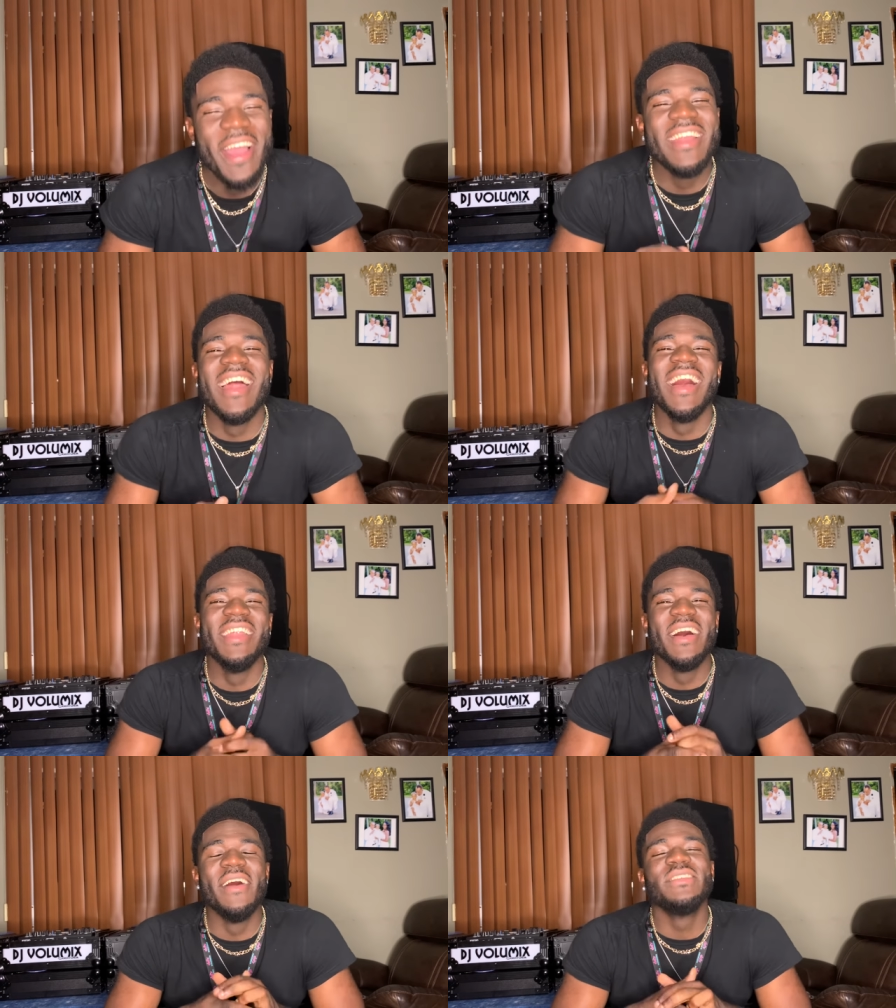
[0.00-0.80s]
No,
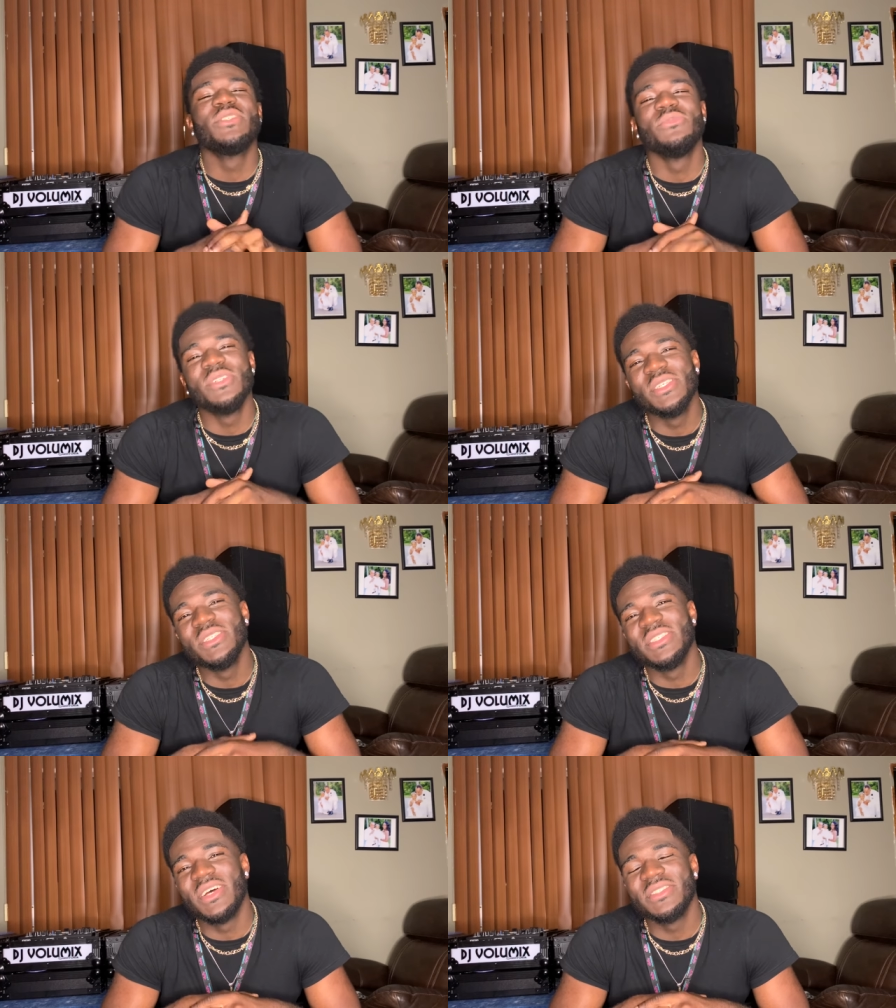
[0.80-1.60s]

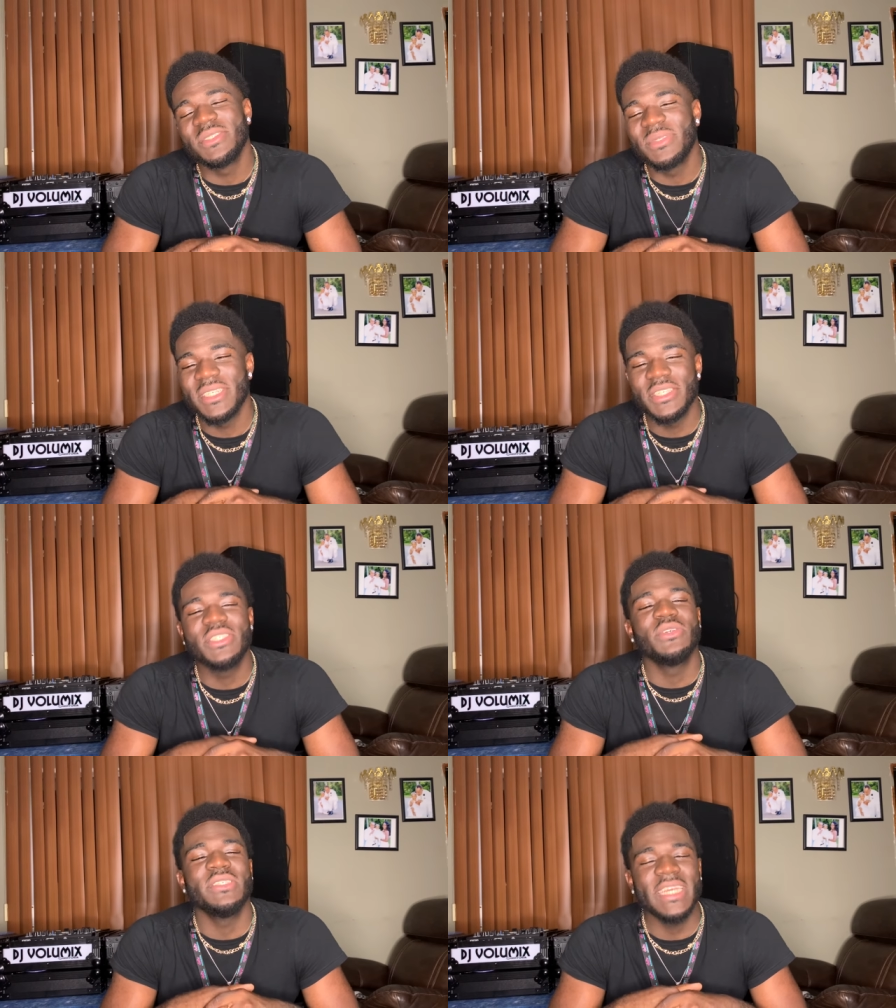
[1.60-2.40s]
on some serious
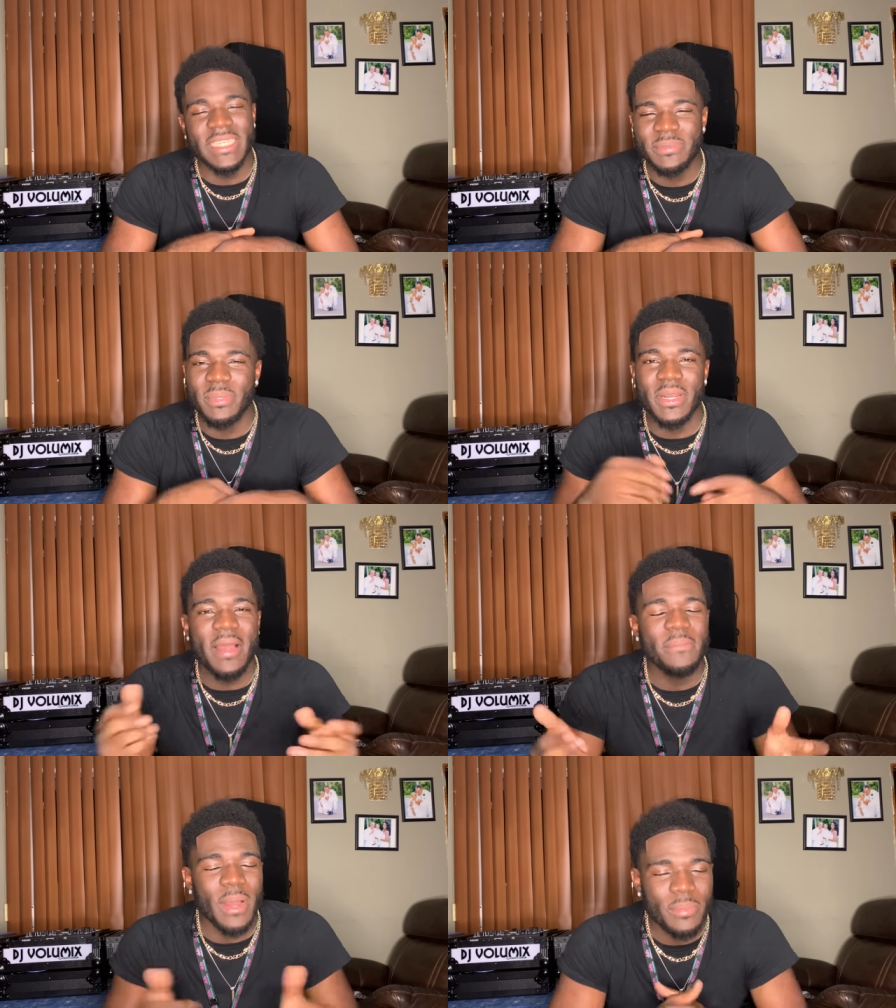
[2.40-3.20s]
note. Yes, bro,
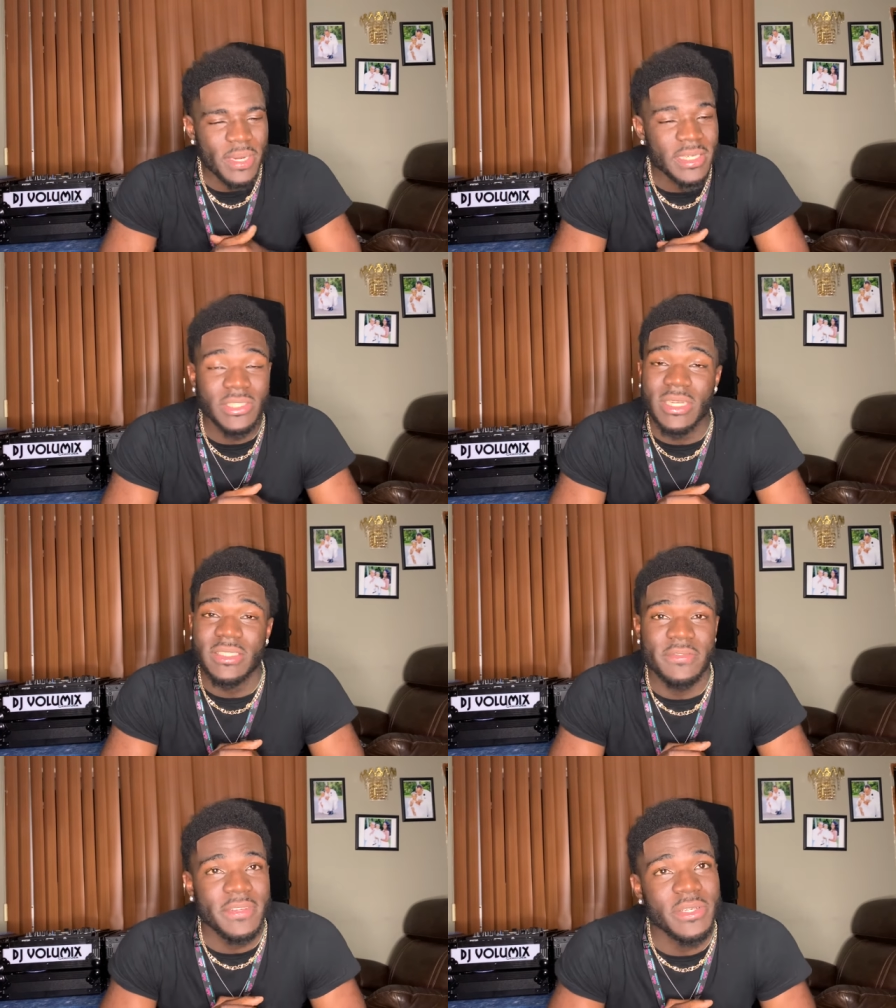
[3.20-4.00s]
I'm ready to drop
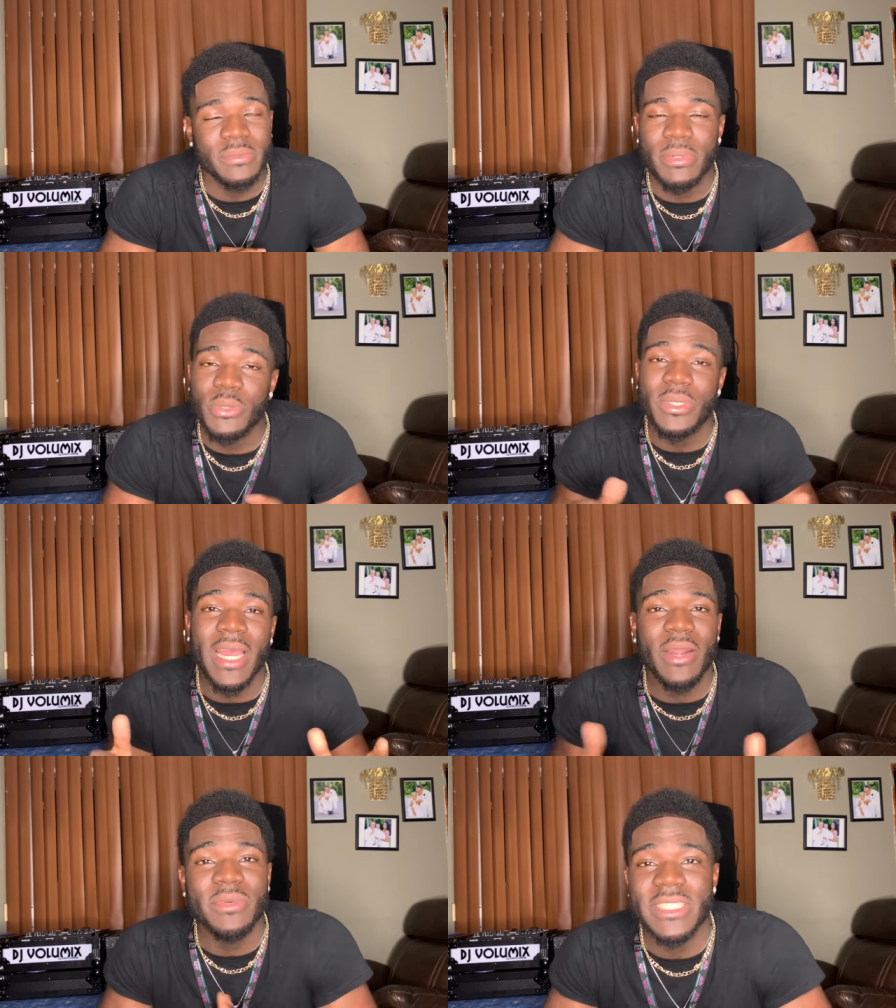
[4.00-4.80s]
some videos, bro. We
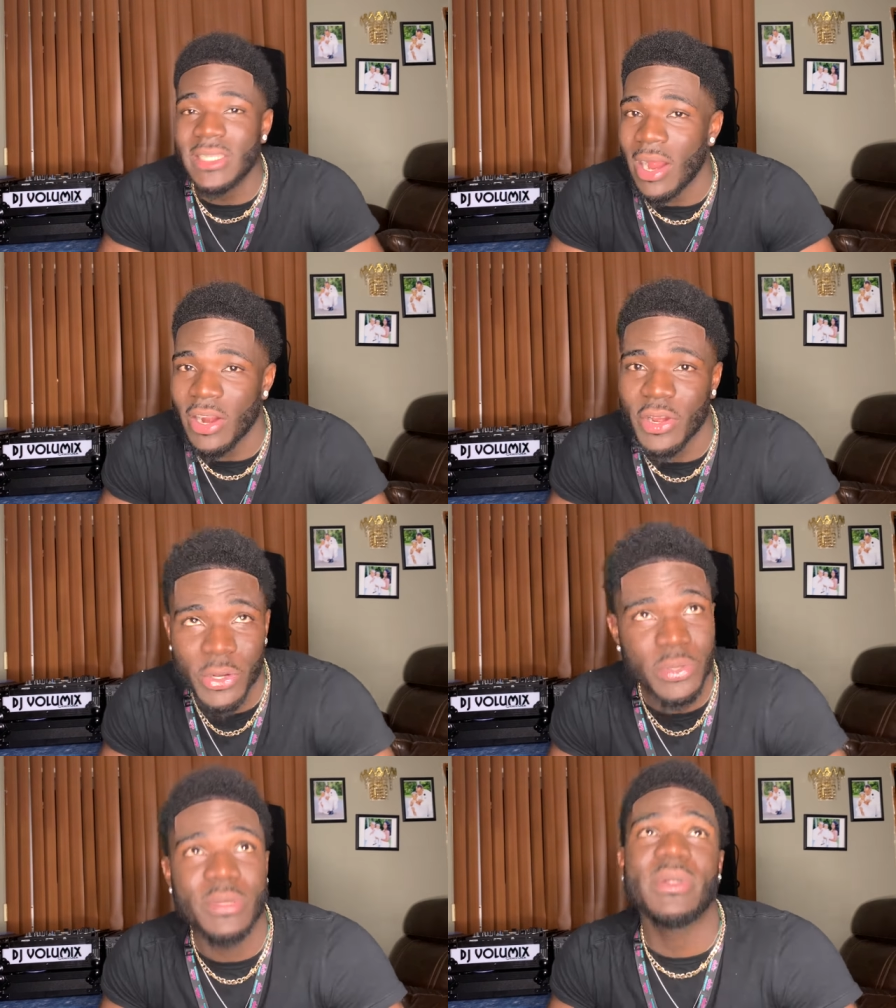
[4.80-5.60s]
gotta reach our
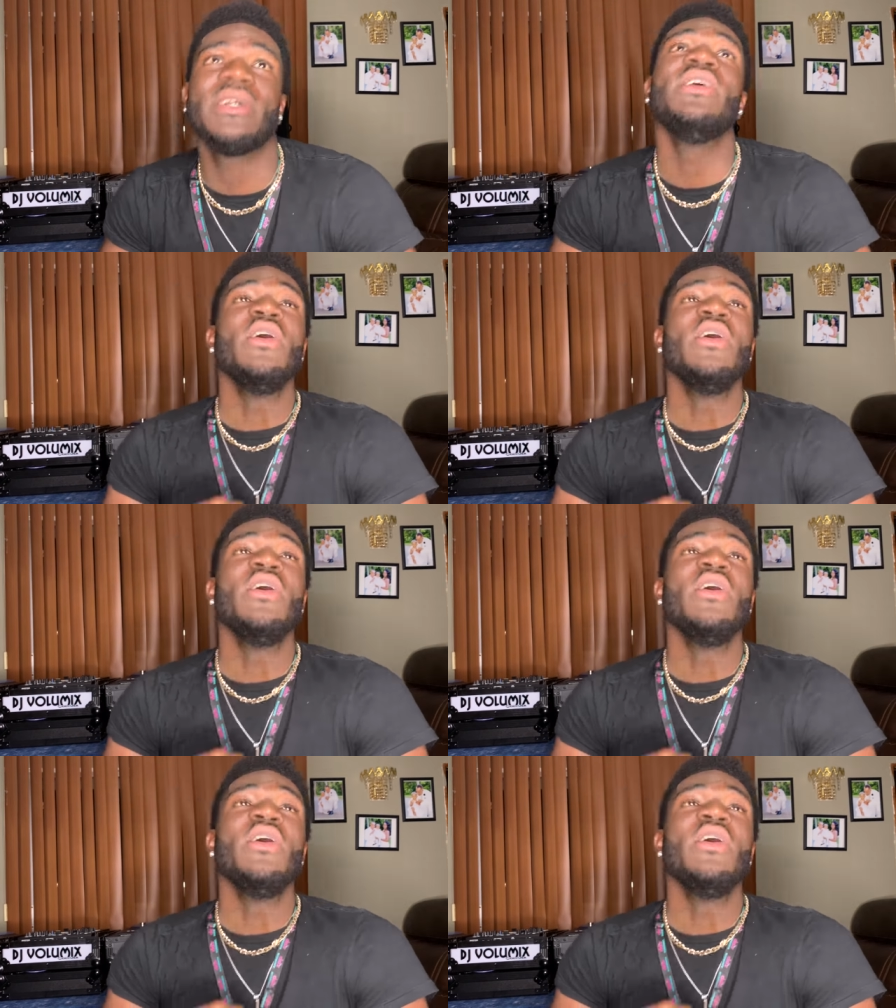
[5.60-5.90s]
goals, bro.